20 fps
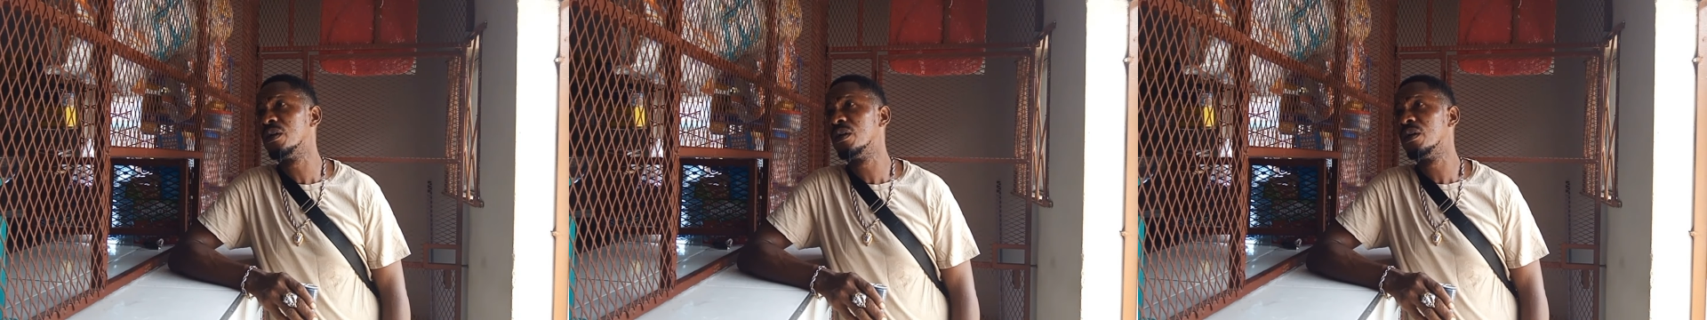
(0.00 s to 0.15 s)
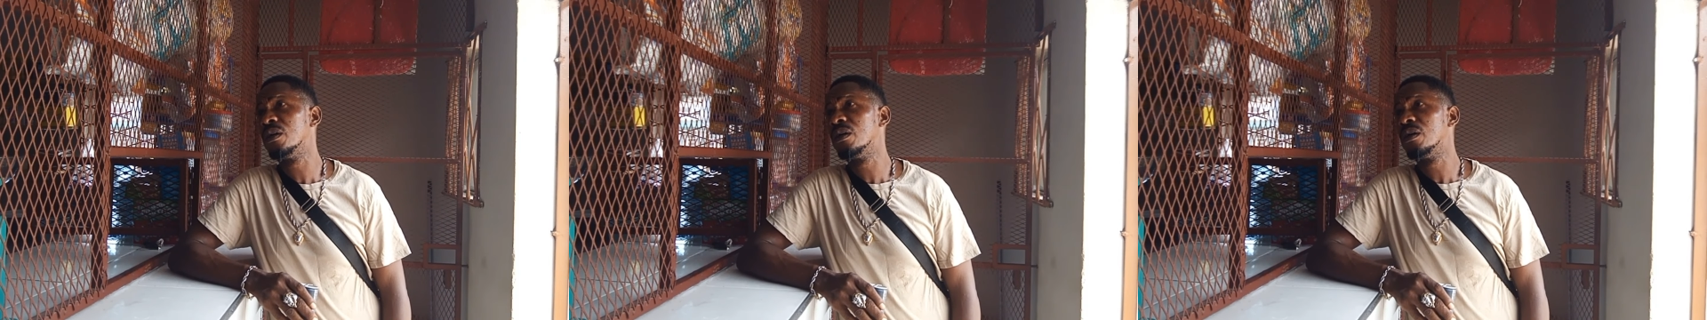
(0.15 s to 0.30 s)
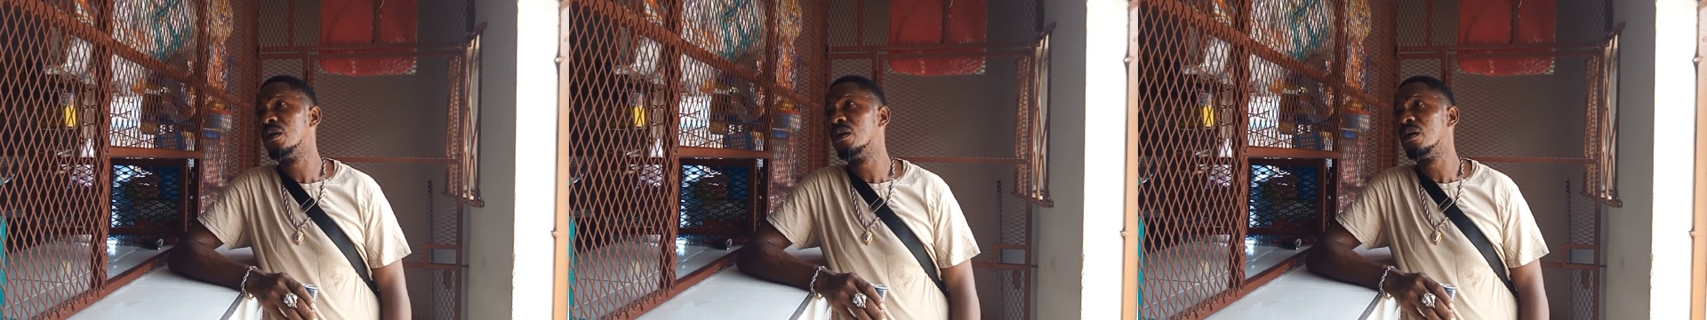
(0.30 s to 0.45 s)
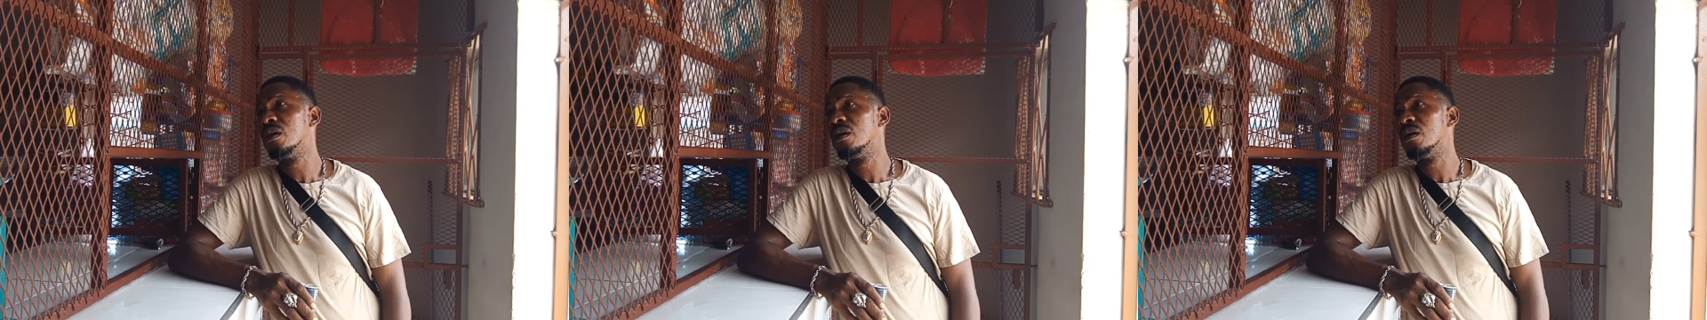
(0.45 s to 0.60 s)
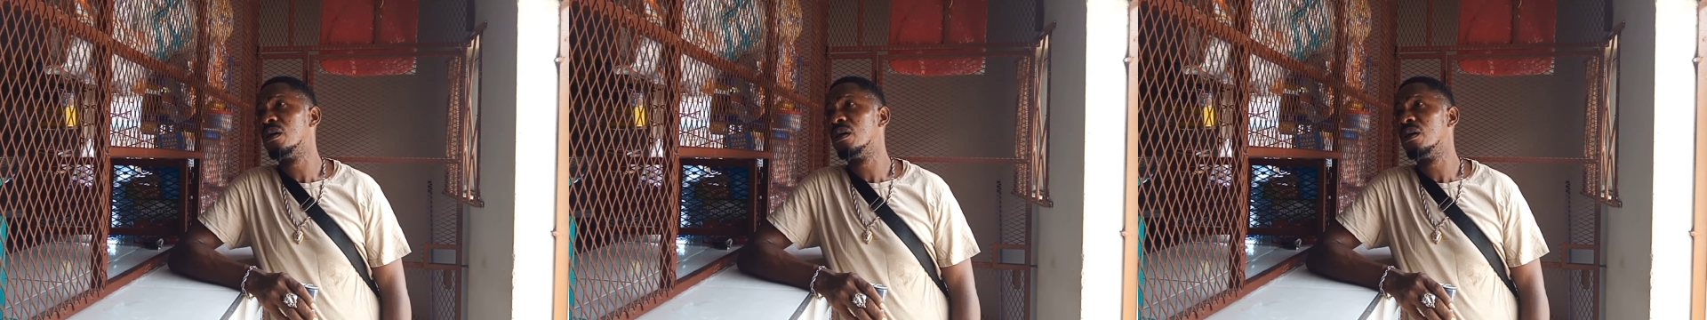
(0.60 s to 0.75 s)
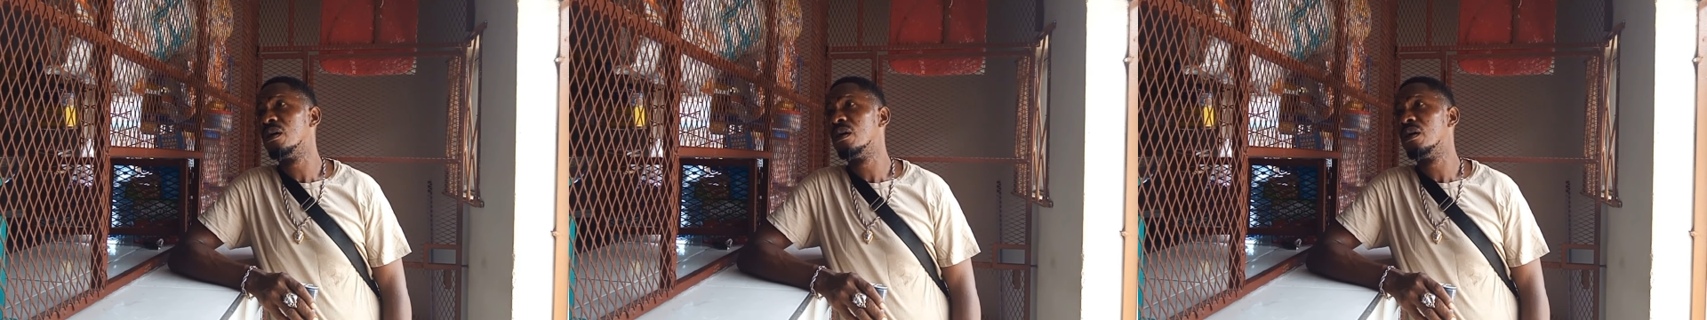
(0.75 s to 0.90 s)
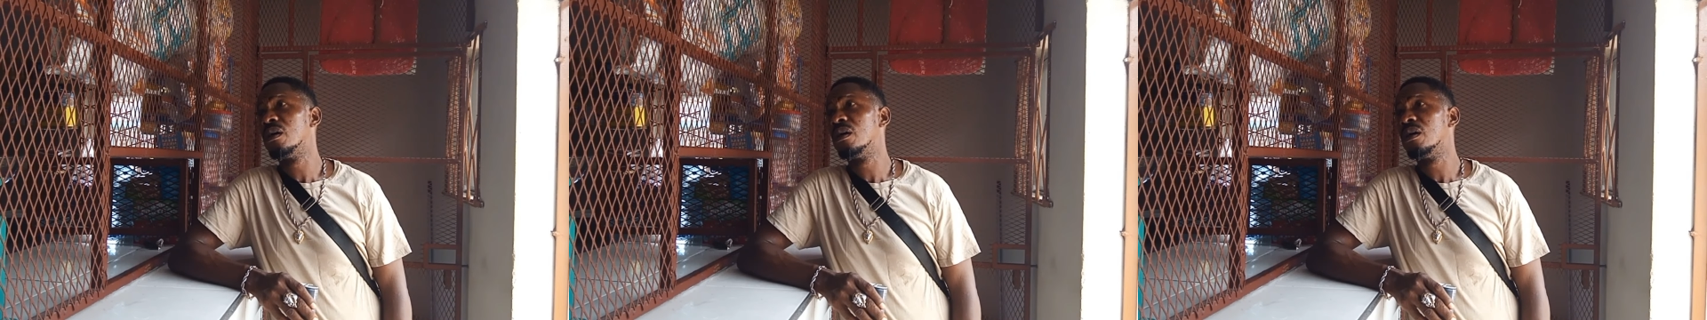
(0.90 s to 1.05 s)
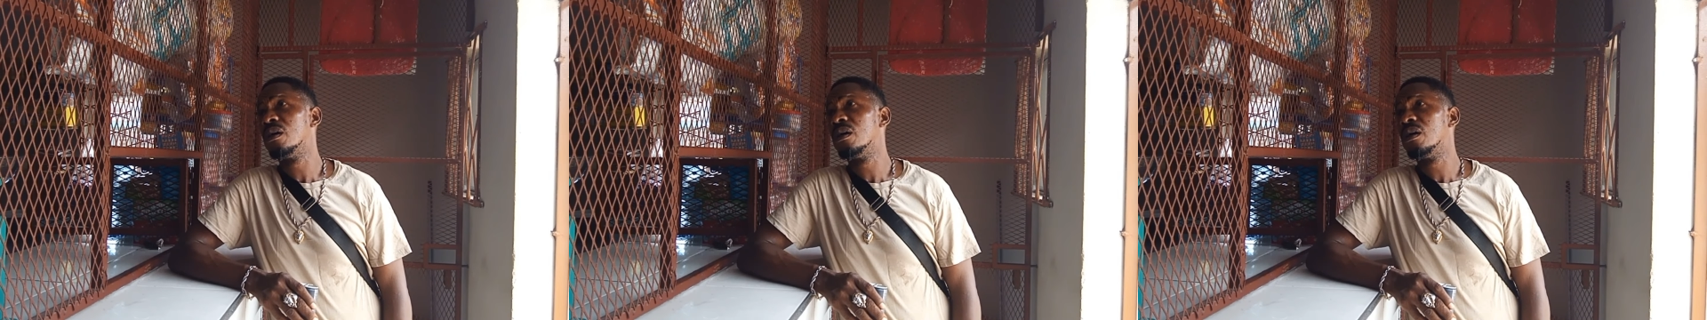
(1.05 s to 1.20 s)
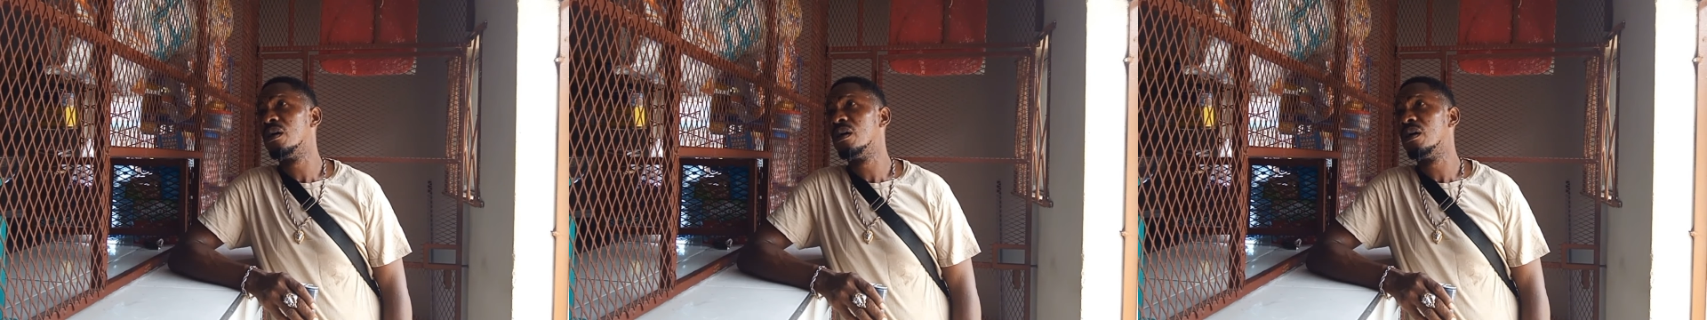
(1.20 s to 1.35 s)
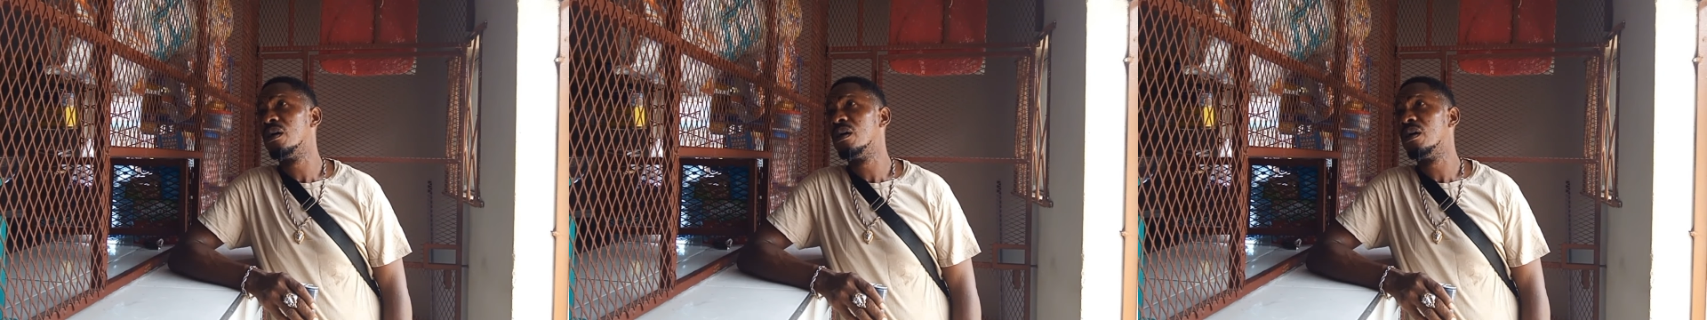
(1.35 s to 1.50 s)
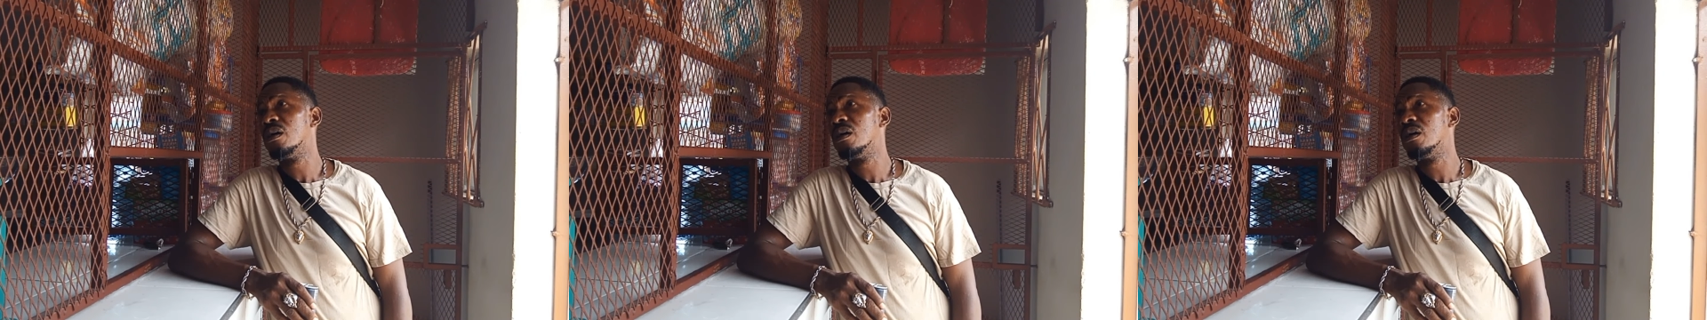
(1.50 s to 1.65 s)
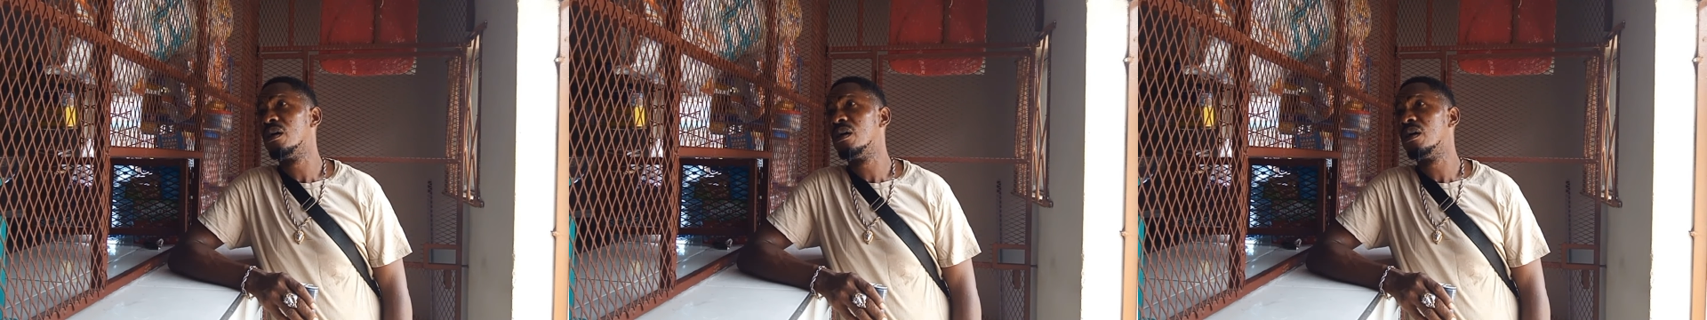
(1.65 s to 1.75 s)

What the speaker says: (silence)